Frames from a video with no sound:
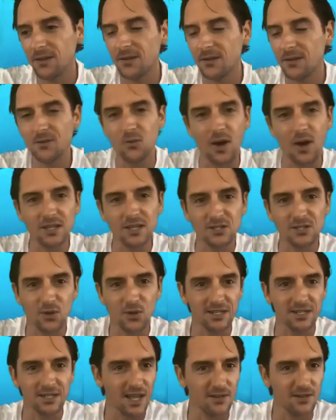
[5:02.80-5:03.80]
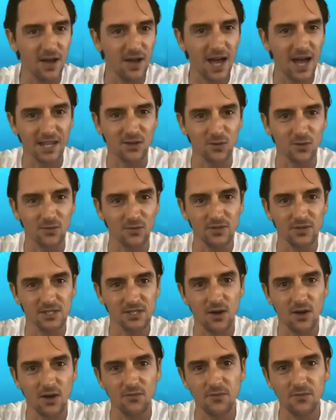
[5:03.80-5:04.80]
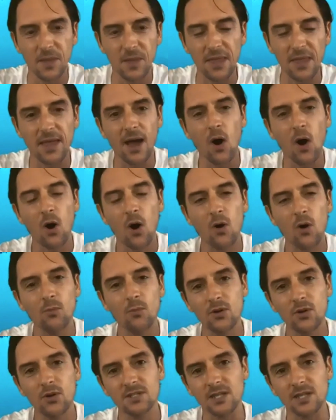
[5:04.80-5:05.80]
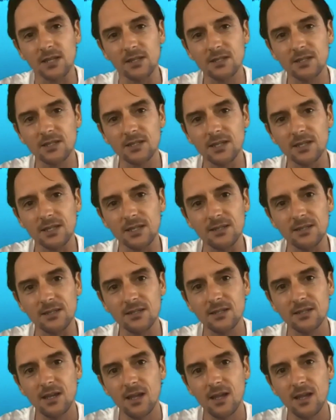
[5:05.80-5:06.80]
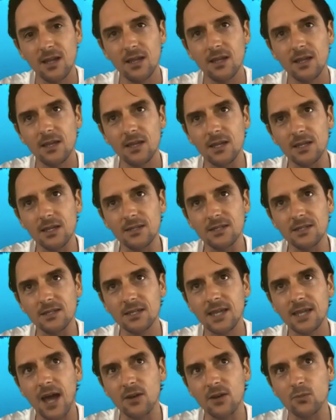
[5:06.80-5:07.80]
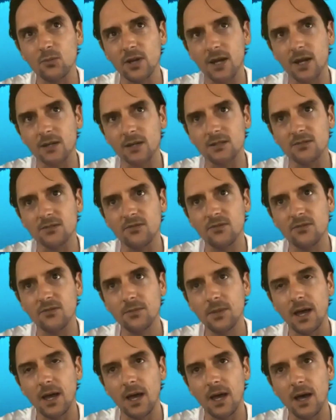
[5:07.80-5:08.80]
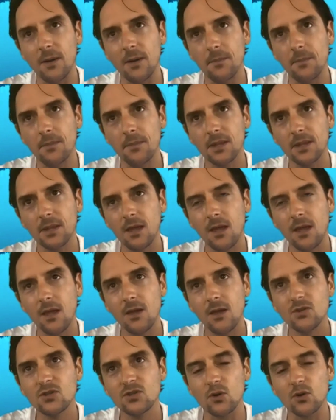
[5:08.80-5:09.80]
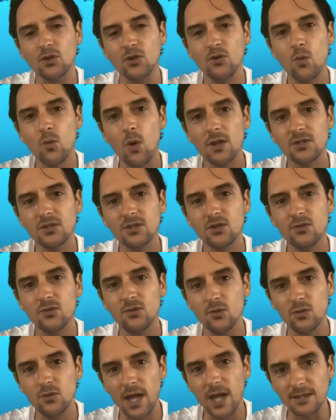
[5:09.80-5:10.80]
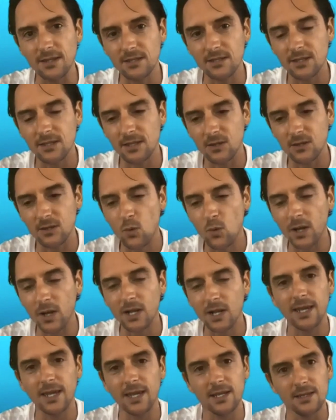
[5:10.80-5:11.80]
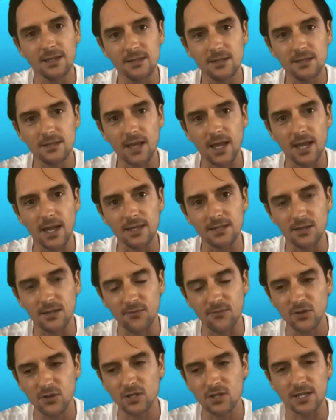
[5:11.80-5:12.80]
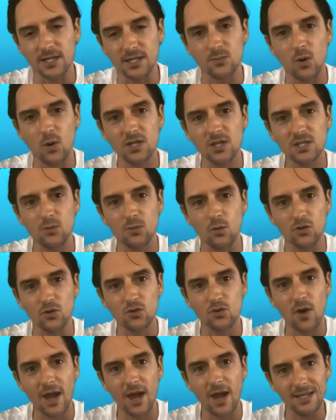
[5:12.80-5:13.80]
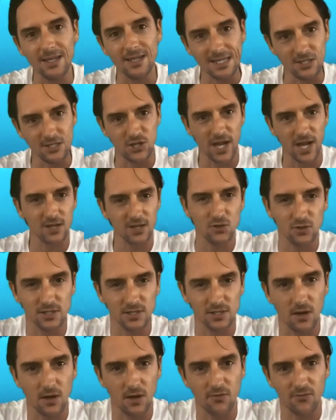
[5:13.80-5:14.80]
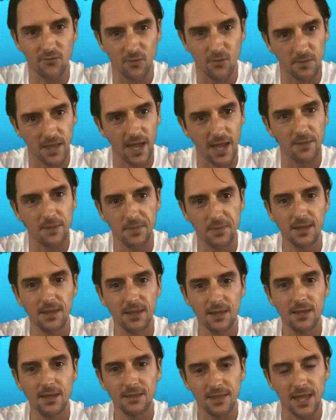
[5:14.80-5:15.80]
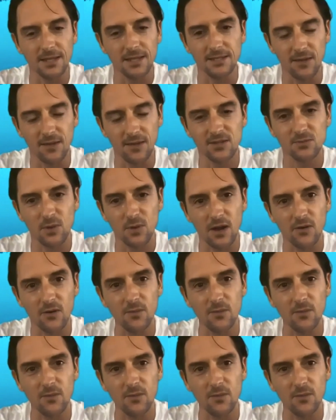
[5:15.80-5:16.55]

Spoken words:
why it's not, in kind of arguing with yourself. And that whole process is counterproductive. So you want to, as quickly and as efficiently as possible, try and eject yourself from that death spiral.